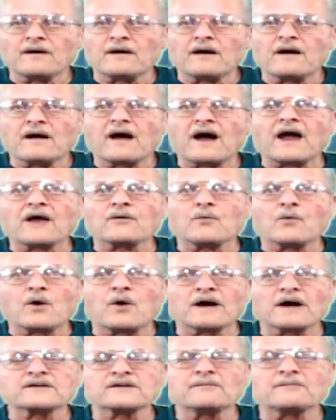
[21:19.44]
I
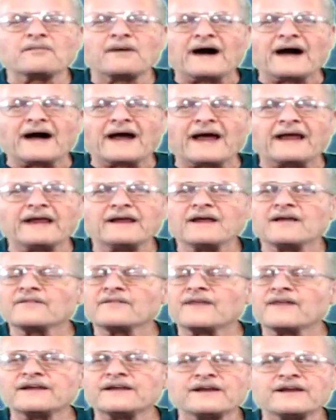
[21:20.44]
walked by,
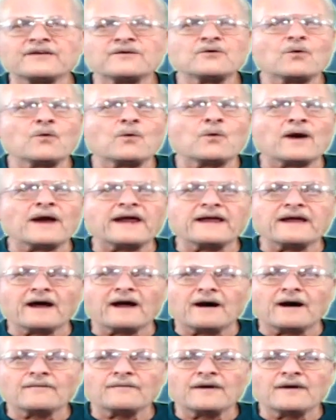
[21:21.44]
they didn't wake
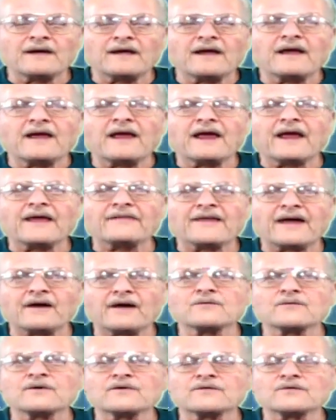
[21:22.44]
up, and that
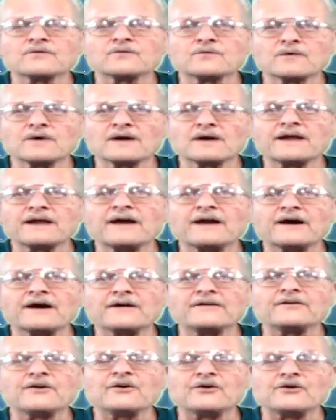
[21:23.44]
was really
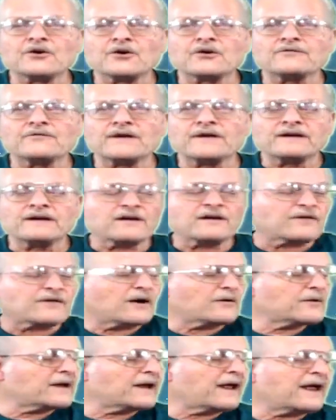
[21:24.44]
unnerving. If I
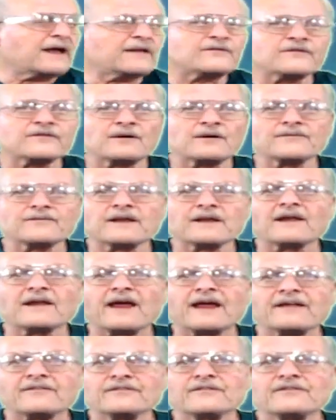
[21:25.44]
would have had something like
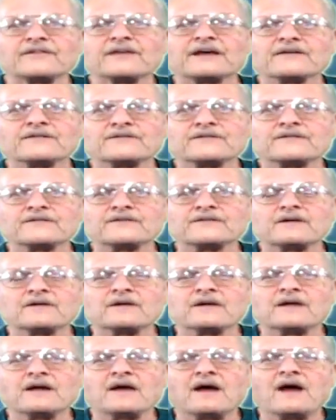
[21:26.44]
this,
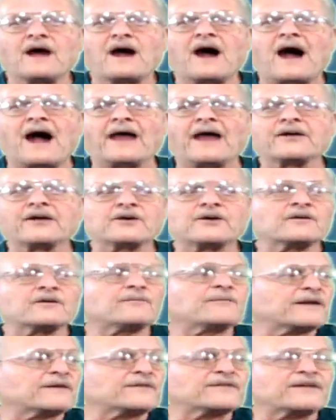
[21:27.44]
I could have
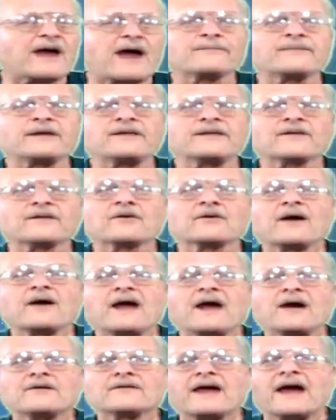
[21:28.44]
been tapping the
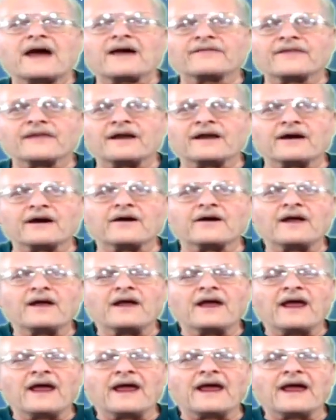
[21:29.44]
ground out there,
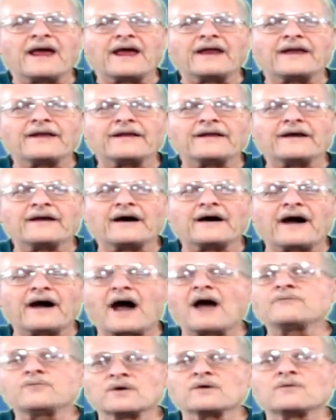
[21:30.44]
and I
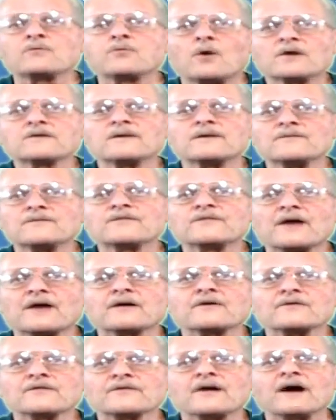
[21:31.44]
would have woke them
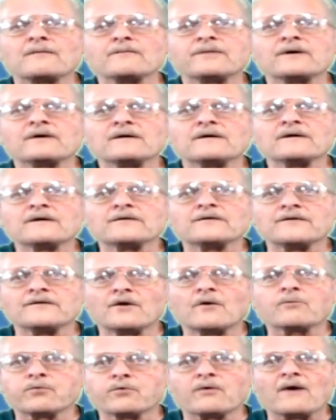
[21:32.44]
suckers up. No
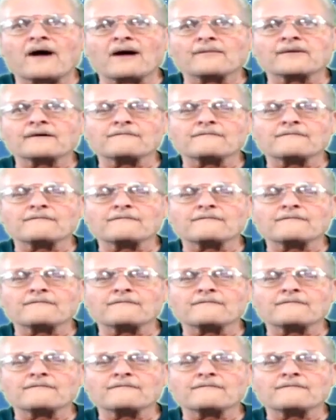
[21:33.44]
problem.